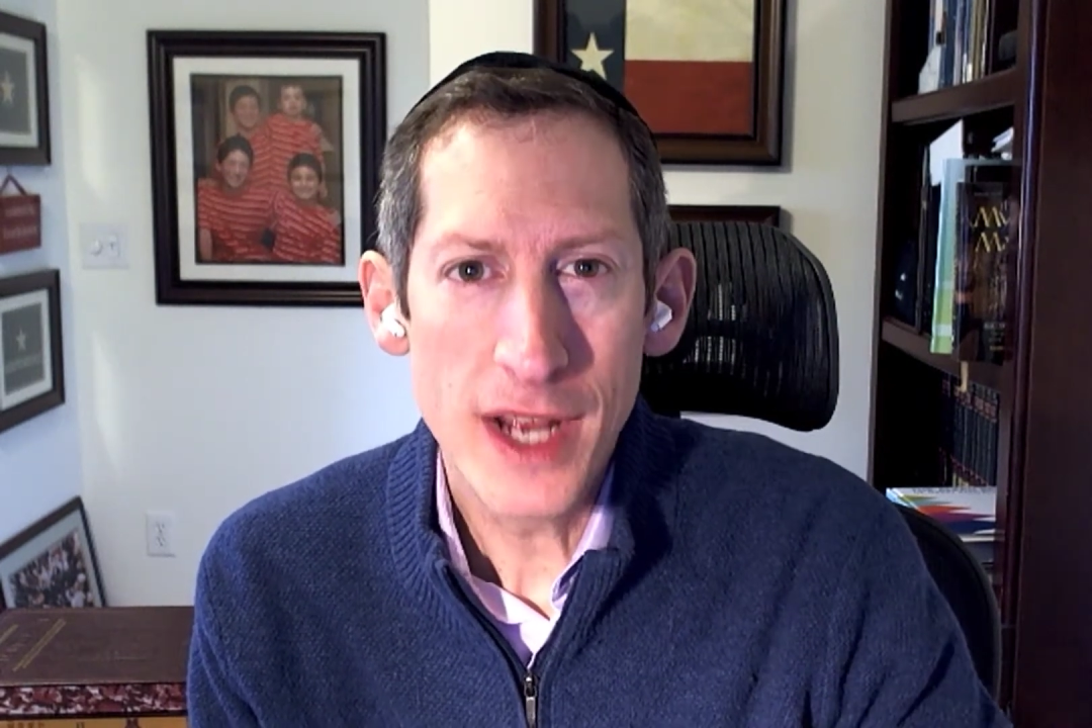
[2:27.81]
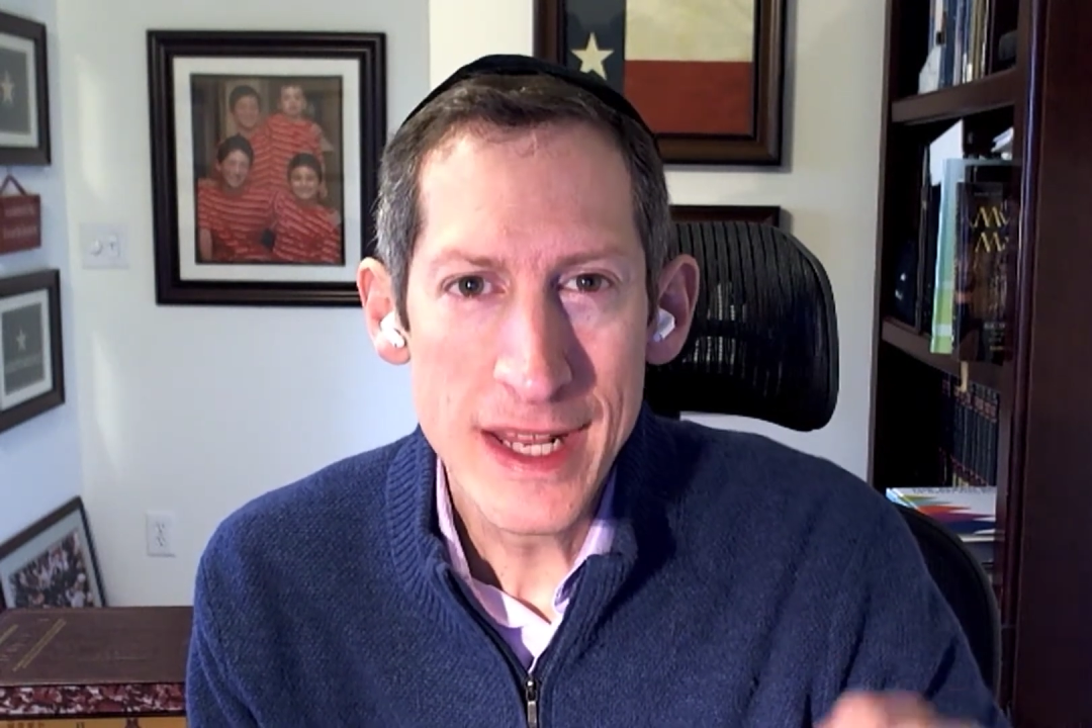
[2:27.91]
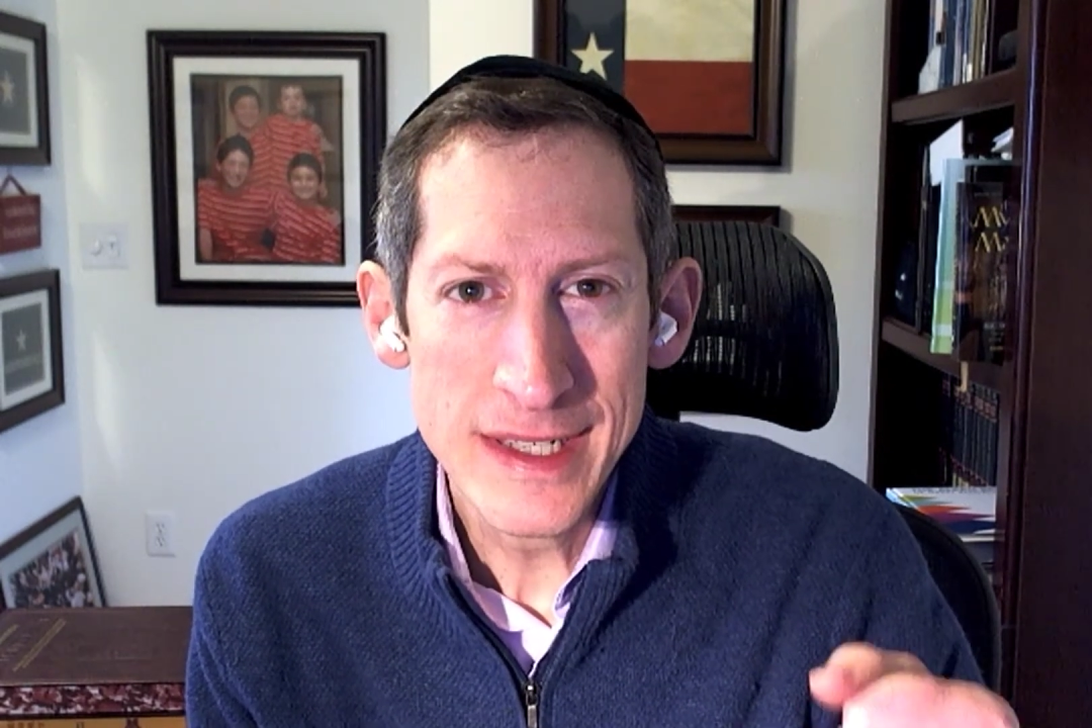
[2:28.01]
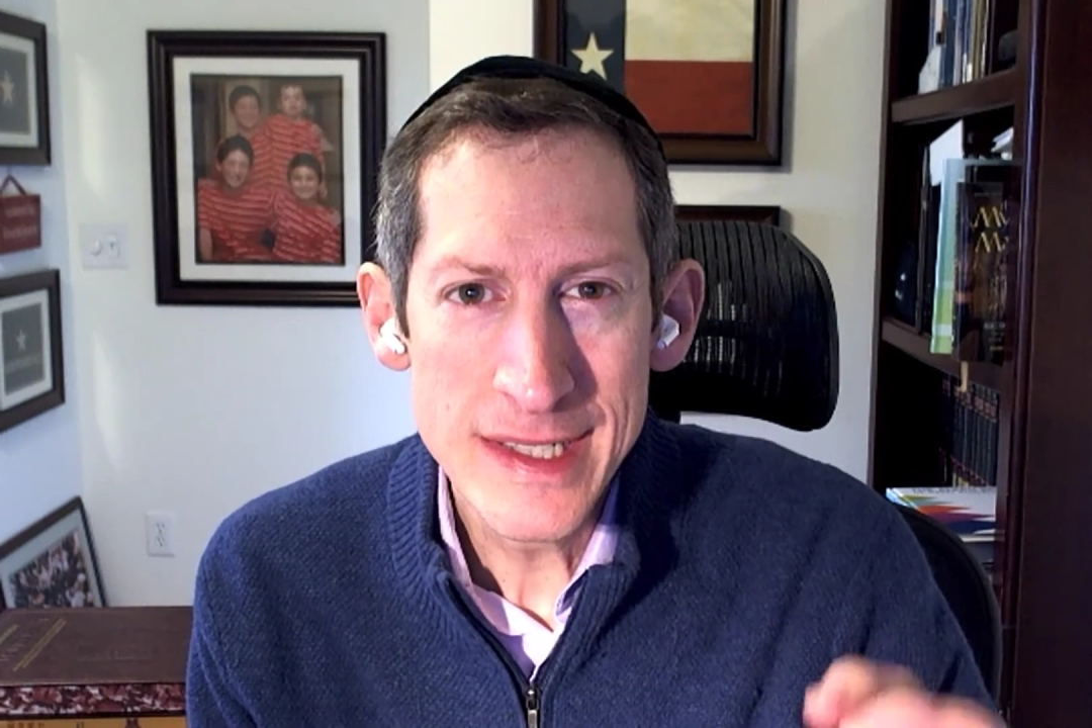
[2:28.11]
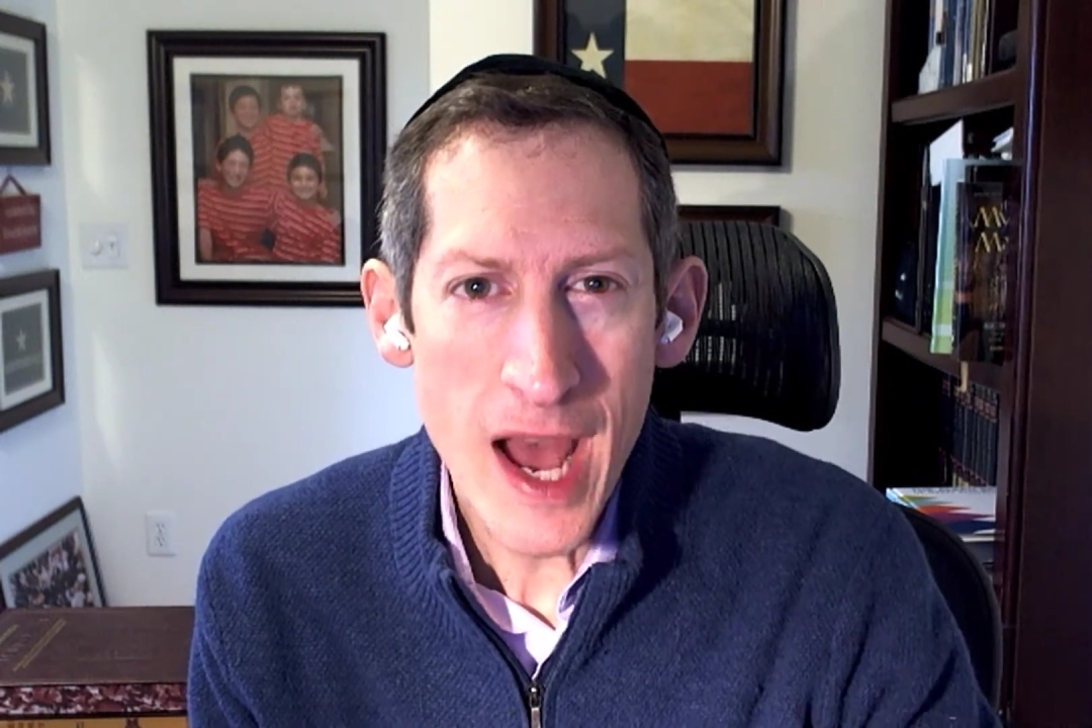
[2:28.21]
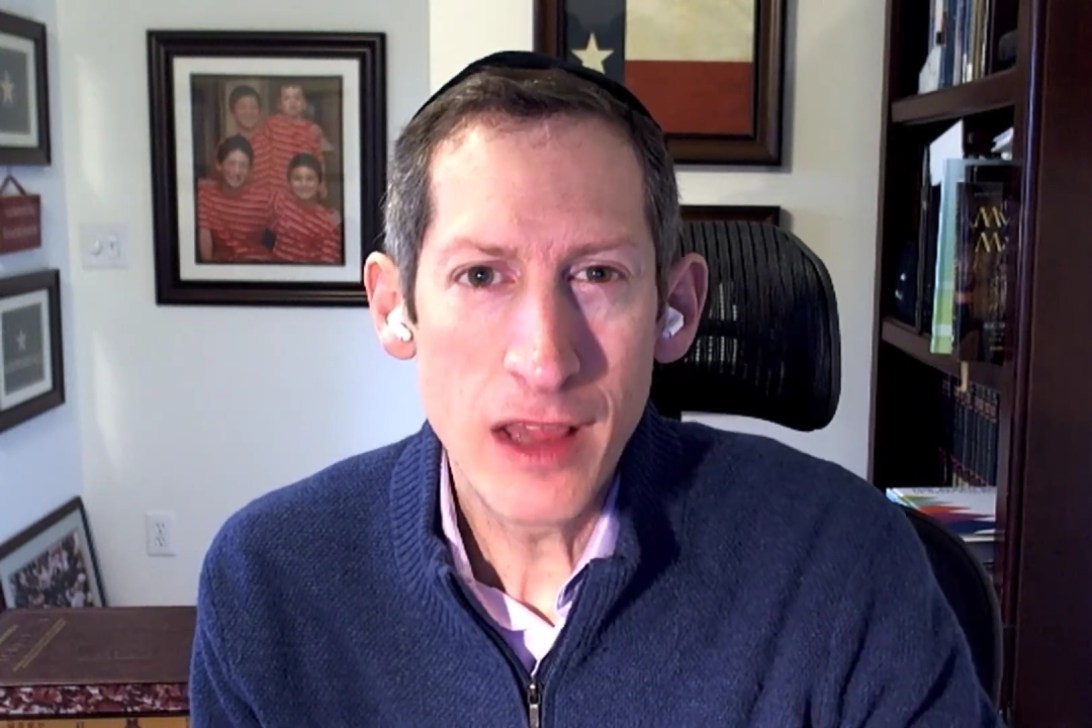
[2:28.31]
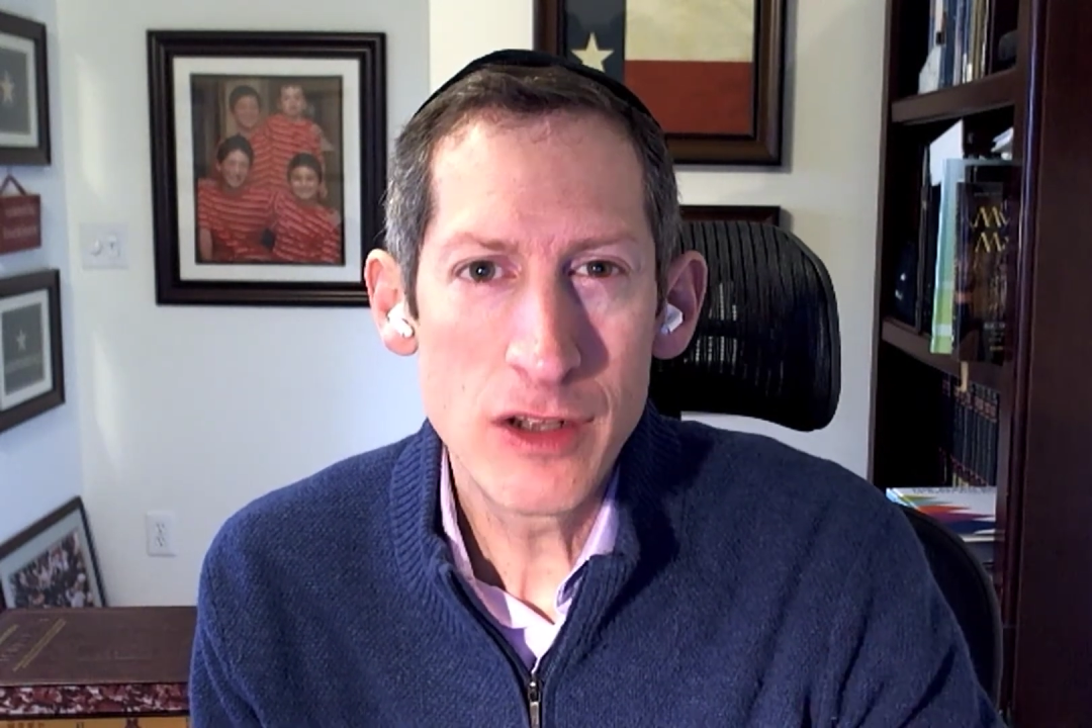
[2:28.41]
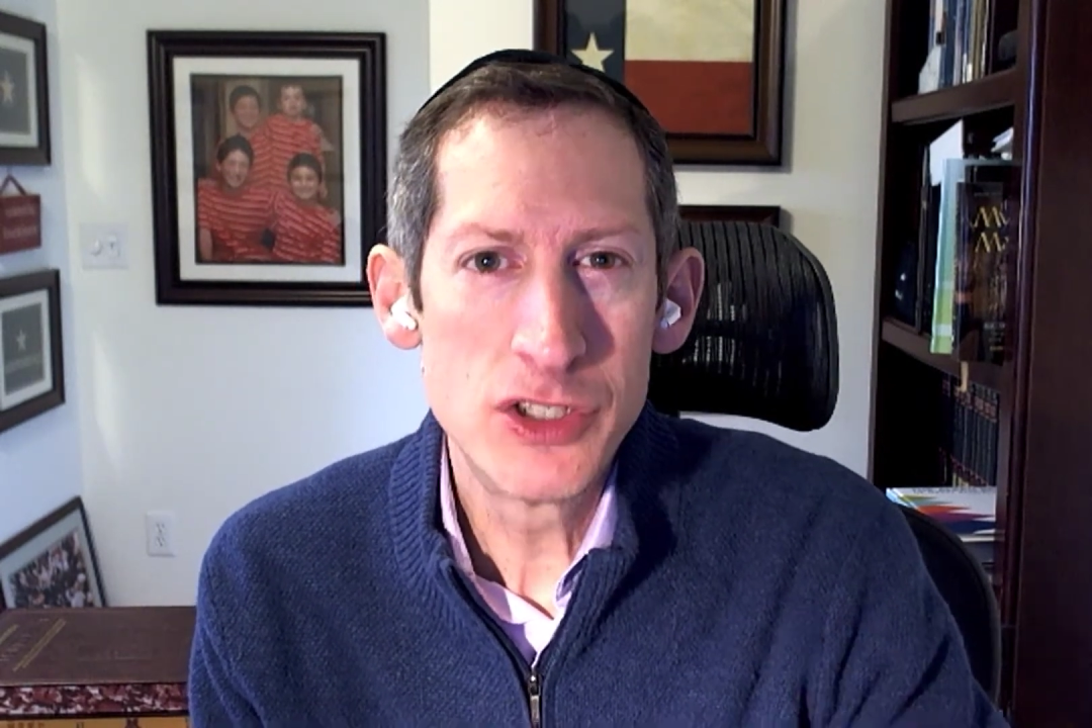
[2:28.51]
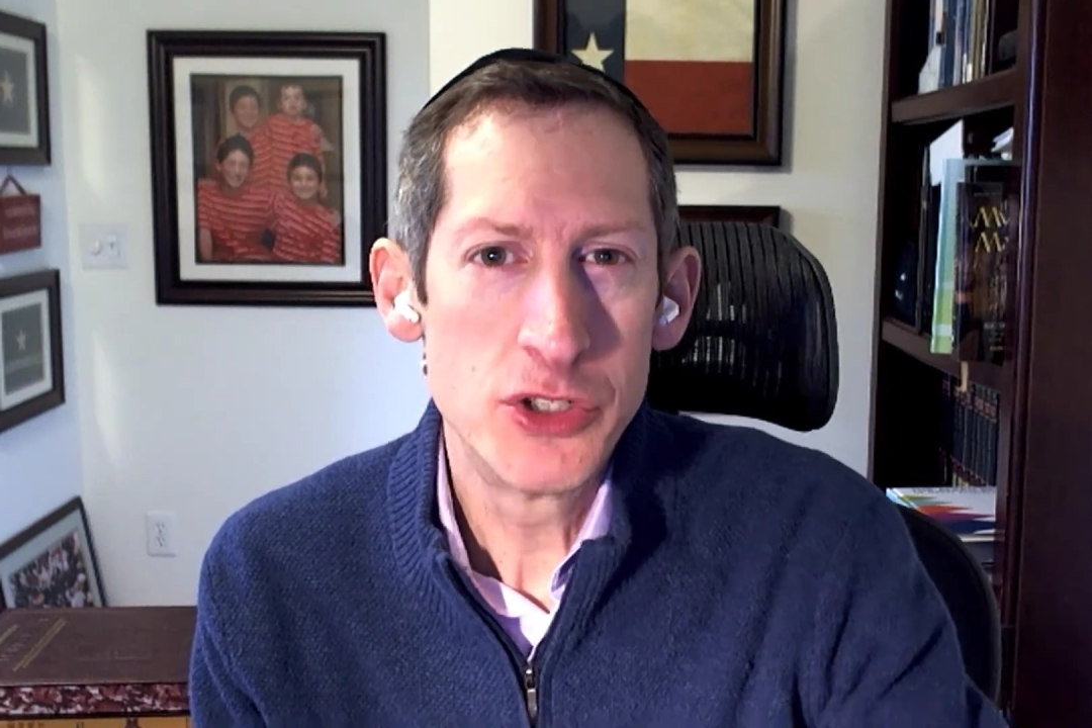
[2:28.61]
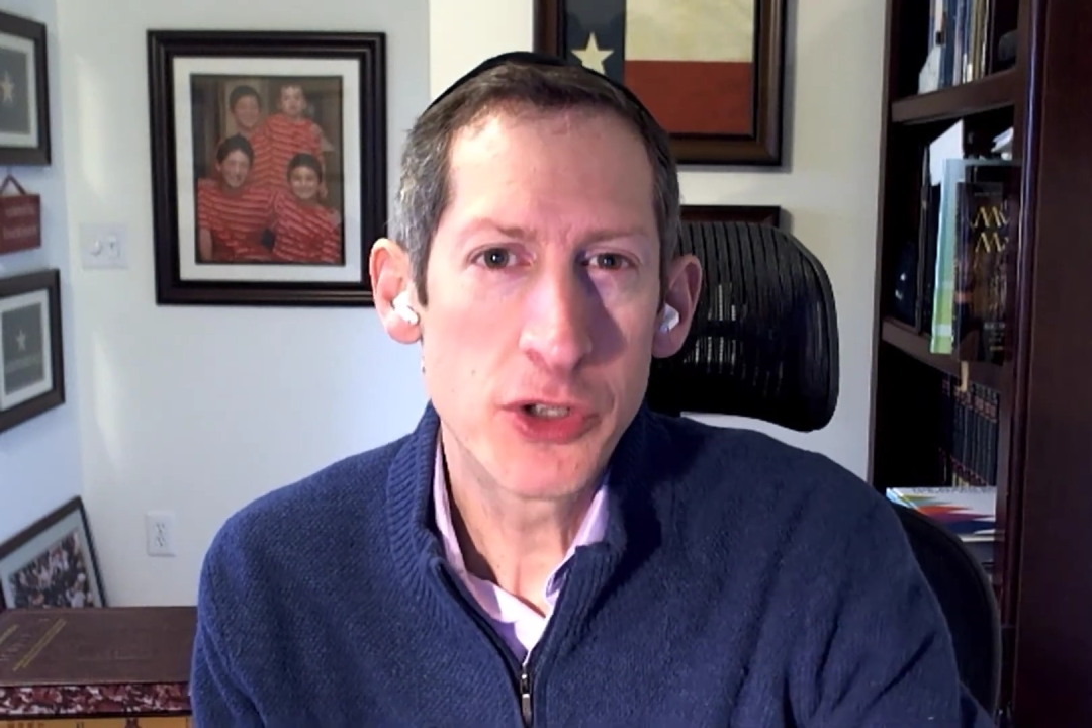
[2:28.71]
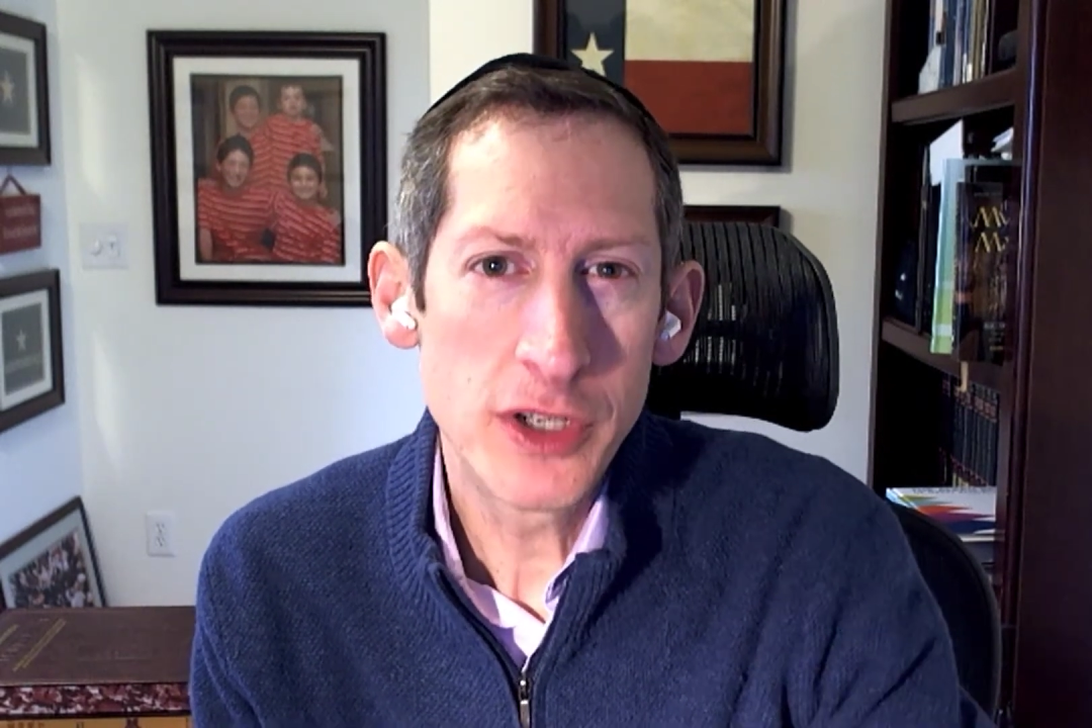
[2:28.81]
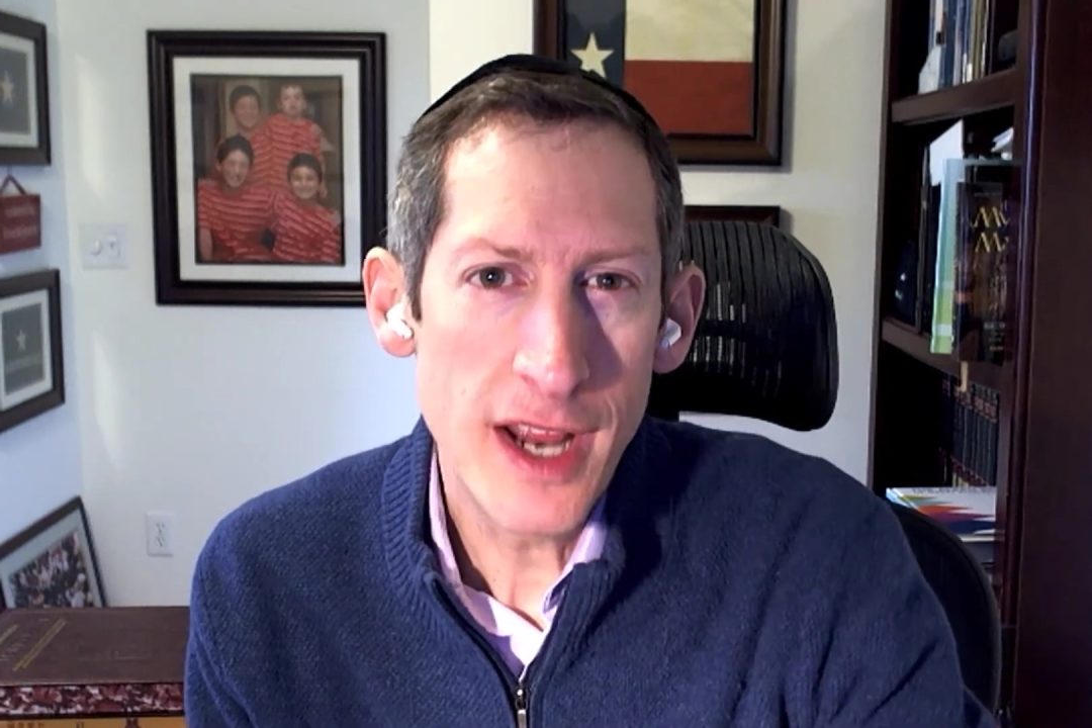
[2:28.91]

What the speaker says: and knowledge that you're going to